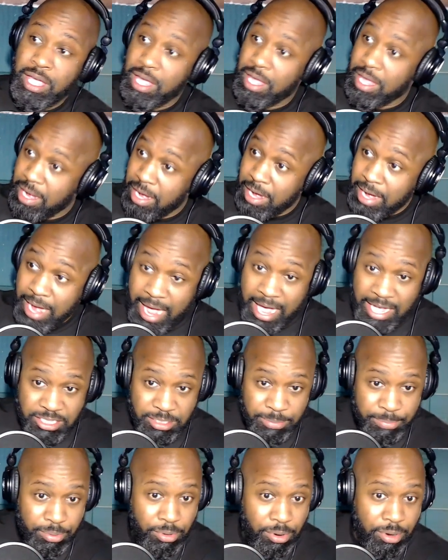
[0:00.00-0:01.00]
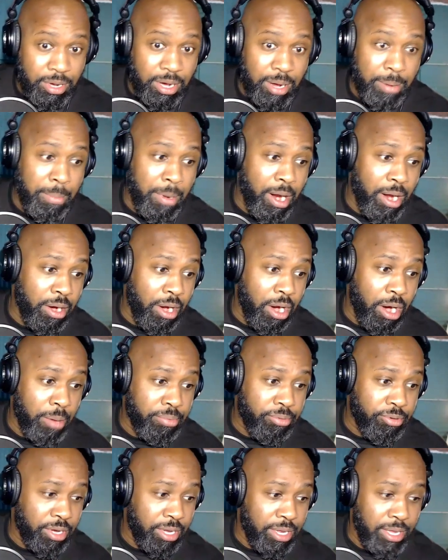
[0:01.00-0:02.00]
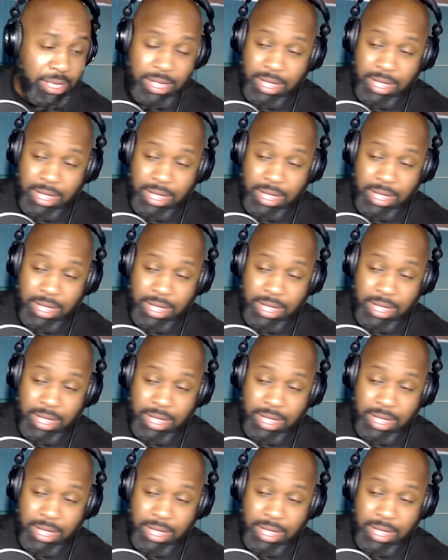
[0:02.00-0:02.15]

And I support Ahmaud Arbery.